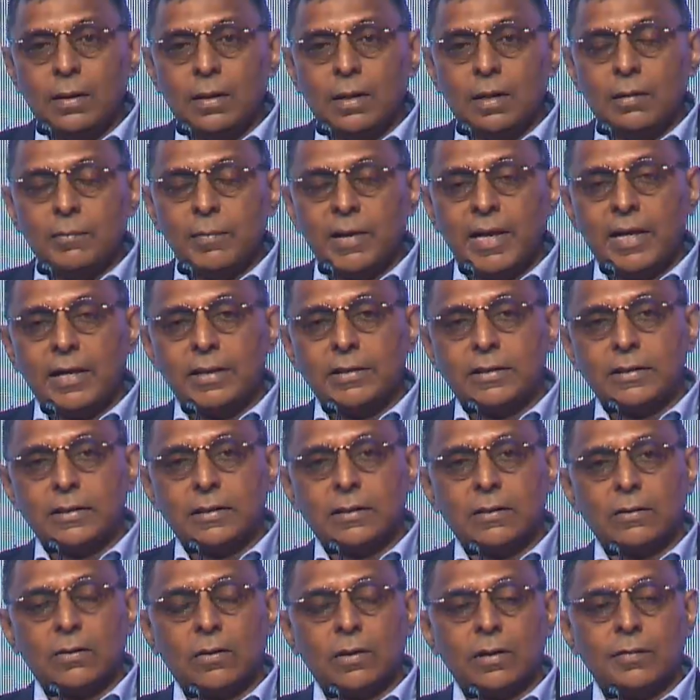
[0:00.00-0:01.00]
a
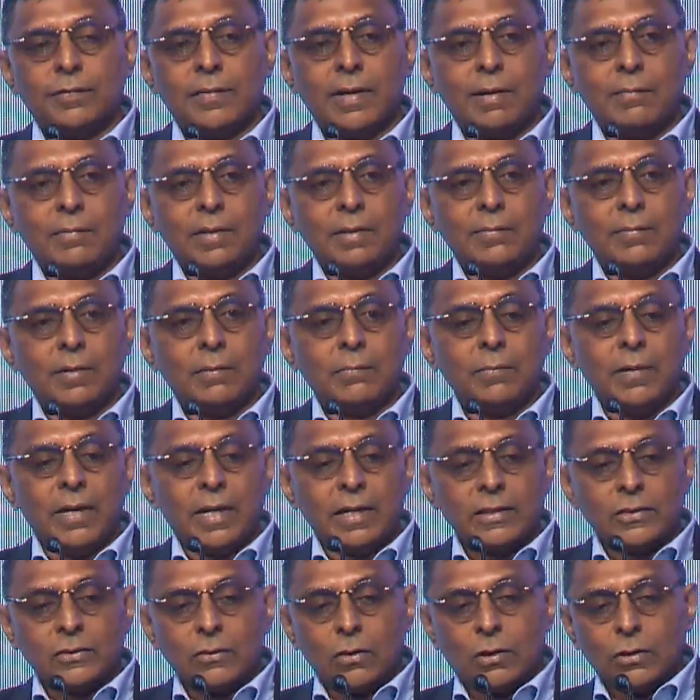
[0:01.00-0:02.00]
manager or a family member
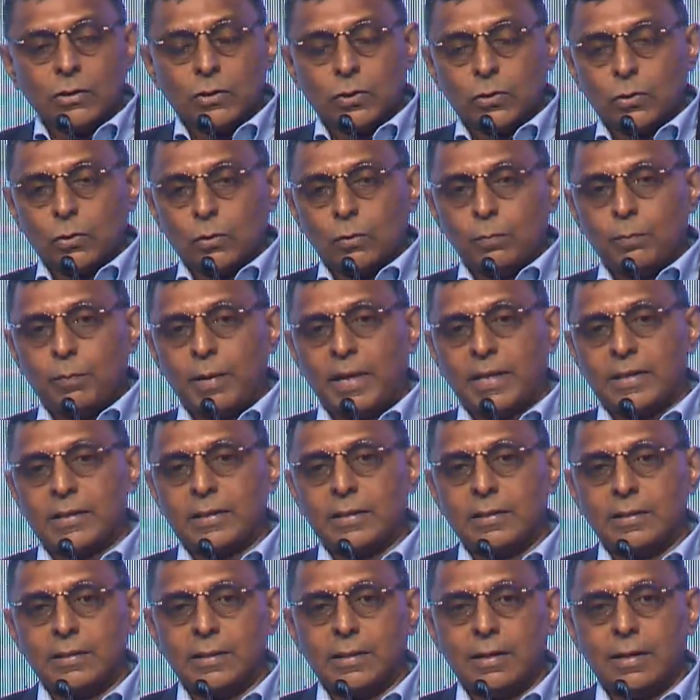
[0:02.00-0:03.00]
has not shown
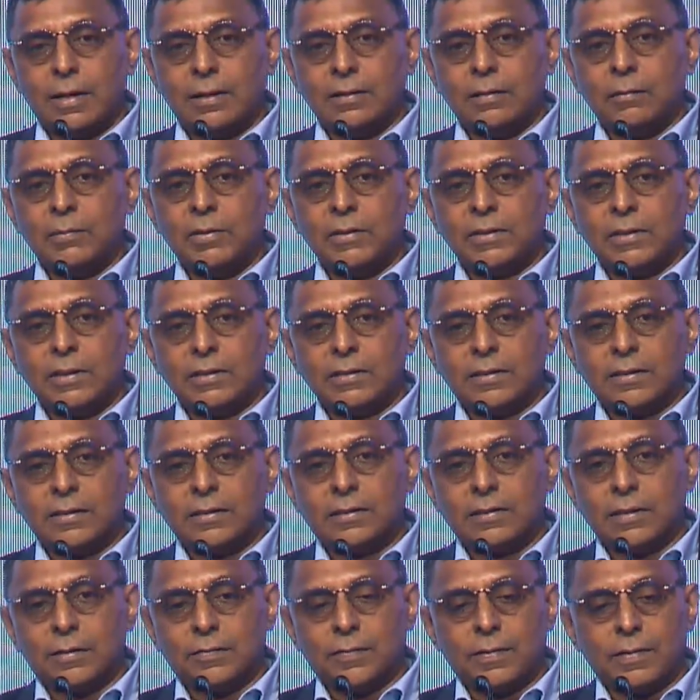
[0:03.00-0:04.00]
passion and the business has
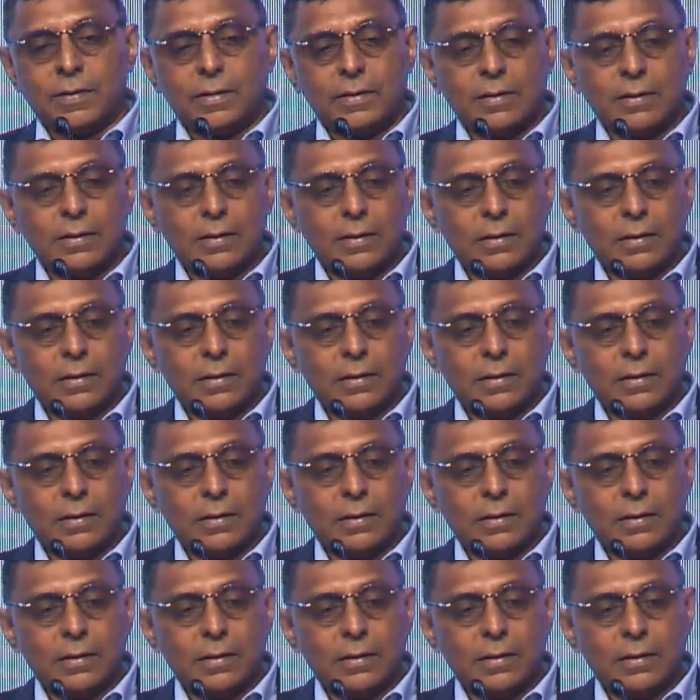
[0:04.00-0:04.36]
suffered,